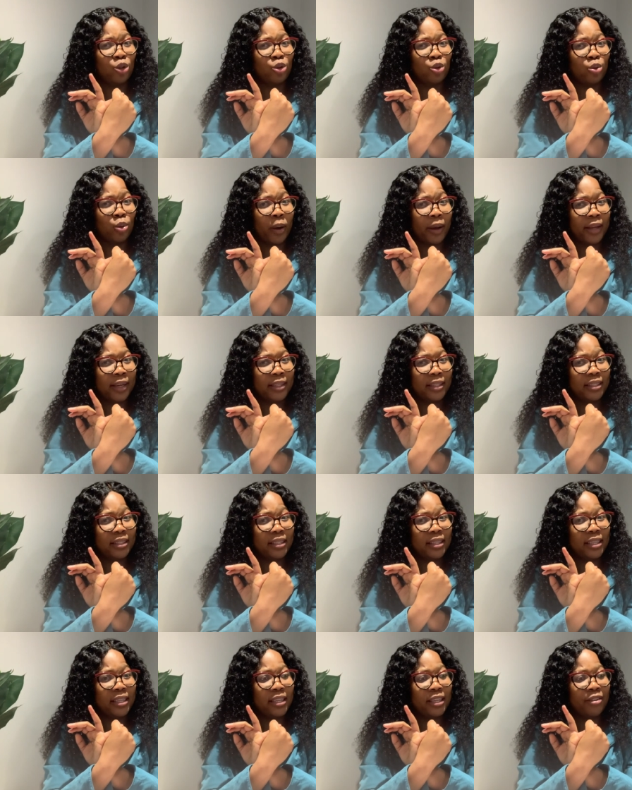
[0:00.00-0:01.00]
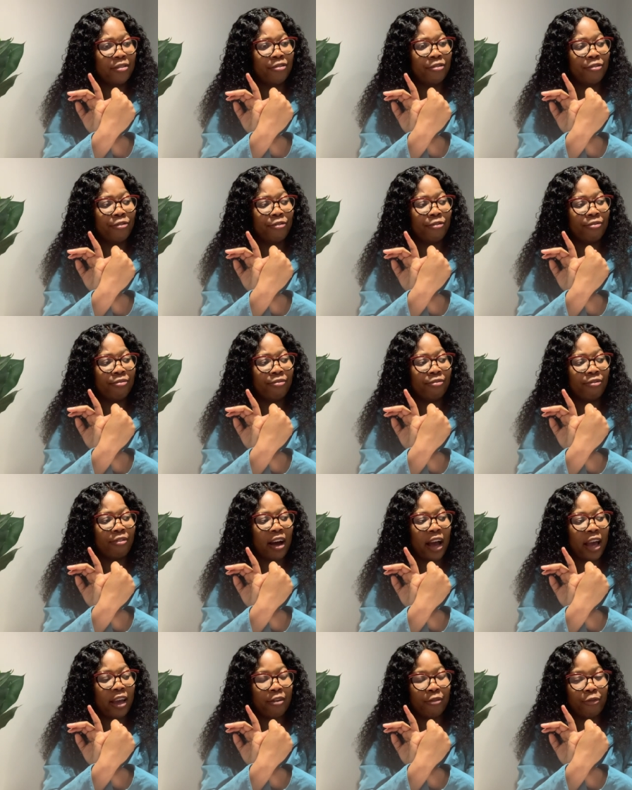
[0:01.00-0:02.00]

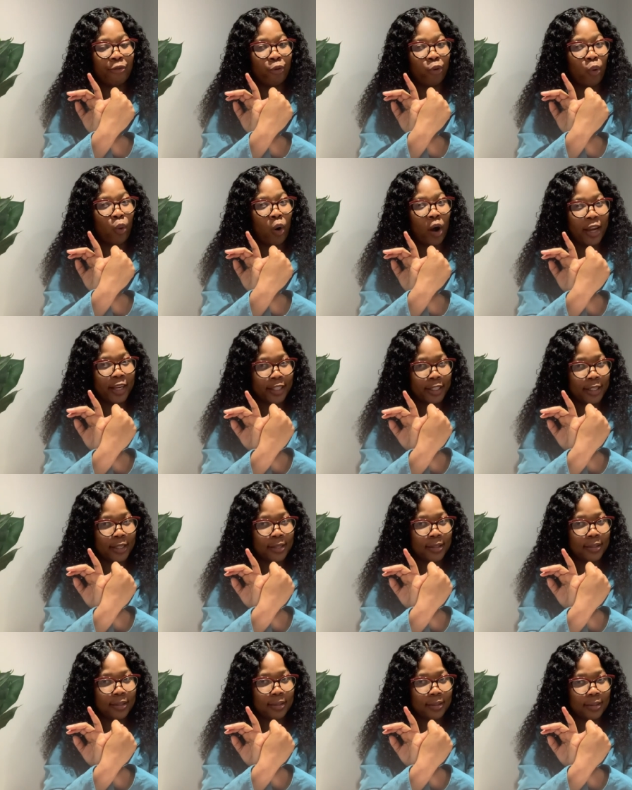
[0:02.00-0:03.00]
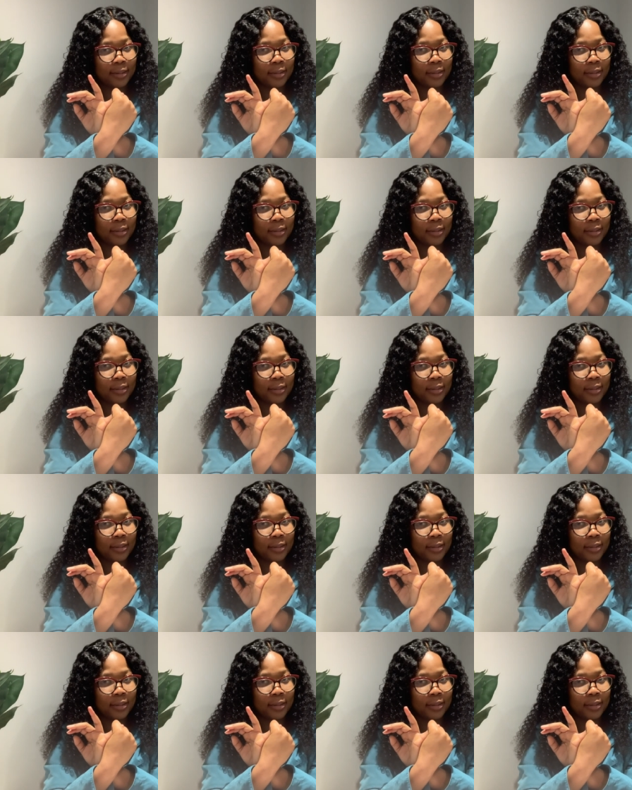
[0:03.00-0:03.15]
25 questions,